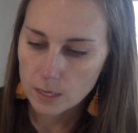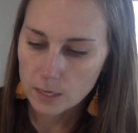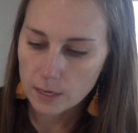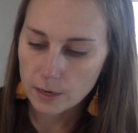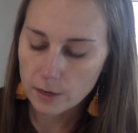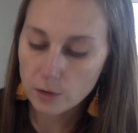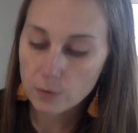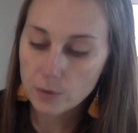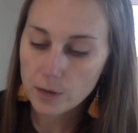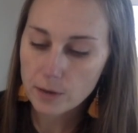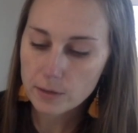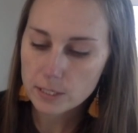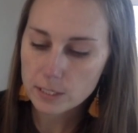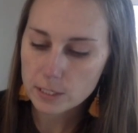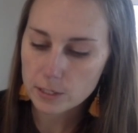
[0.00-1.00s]
Now you'll
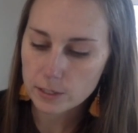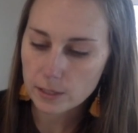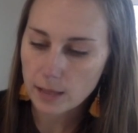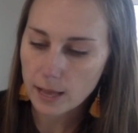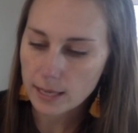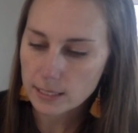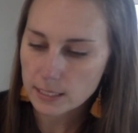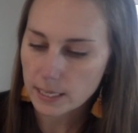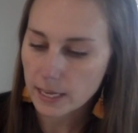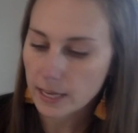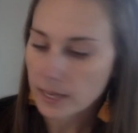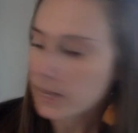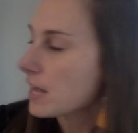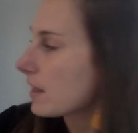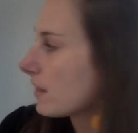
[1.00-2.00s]
notice in your class
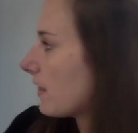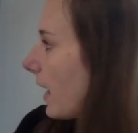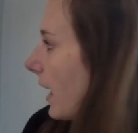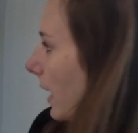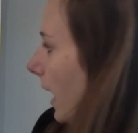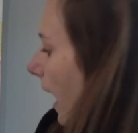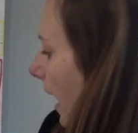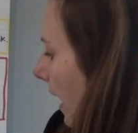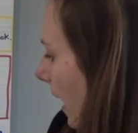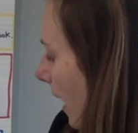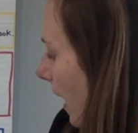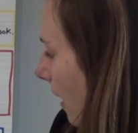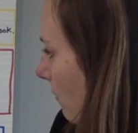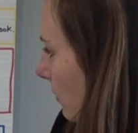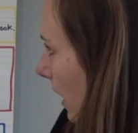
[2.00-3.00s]
kick that I
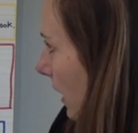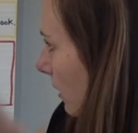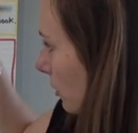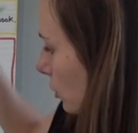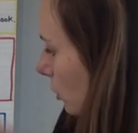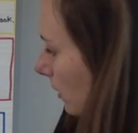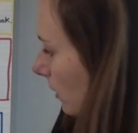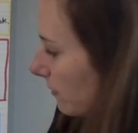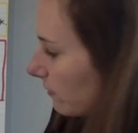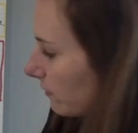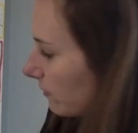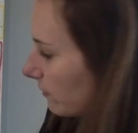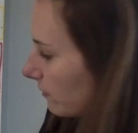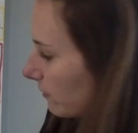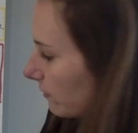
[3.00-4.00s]
have an anchor chart
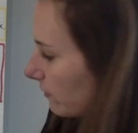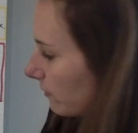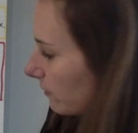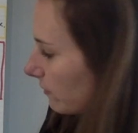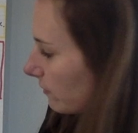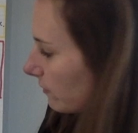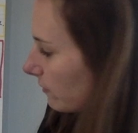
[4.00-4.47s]
very similar